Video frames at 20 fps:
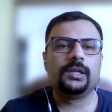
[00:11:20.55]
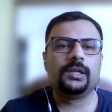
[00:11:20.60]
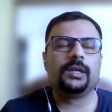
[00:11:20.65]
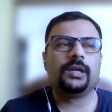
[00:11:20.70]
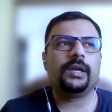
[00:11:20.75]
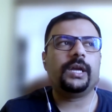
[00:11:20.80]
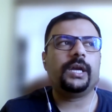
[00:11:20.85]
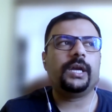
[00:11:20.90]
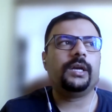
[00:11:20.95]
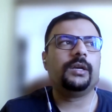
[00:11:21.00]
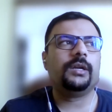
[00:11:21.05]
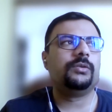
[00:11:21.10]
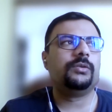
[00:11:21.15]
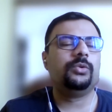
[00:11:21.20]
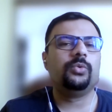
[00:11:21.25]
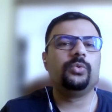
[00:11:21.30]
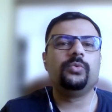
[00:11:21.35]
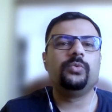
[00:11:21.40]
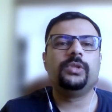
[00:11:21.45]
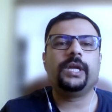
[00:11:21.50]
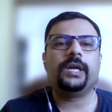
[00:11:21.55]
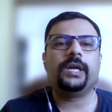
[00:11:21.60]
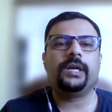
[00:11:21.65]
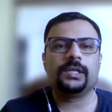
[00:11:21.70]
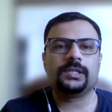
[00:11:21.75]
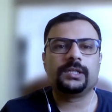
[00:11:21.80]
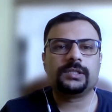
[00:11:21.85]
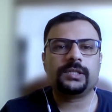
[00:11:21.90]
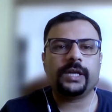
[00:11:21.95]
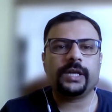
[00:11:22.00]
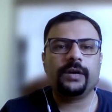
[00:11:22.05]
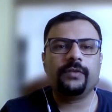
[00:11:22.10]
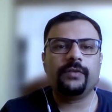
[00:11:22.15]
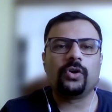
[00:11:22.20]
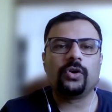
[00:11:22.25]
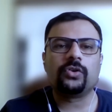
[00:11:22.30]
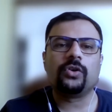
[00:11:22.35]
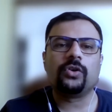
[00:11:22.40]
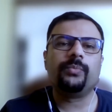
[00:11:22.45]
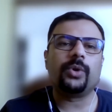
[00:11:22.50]
And do they understand
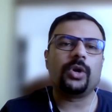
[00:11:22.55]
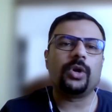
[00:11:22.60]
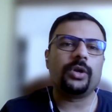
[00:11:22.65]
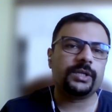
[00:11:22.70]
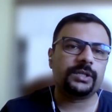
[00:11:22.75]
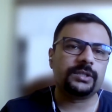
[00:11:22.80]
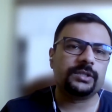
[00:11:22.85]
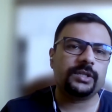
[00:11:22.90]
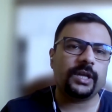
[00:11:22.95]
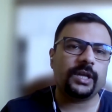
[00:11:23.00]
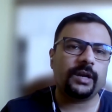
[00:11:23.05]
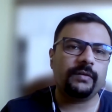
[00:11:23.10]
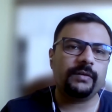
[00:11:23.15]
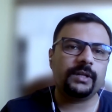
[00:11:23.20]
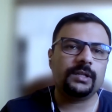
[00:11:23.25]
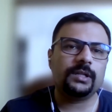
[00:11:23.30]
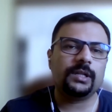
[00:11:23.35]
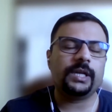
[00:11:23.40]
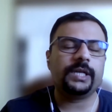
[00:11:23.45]
what all projects they have done?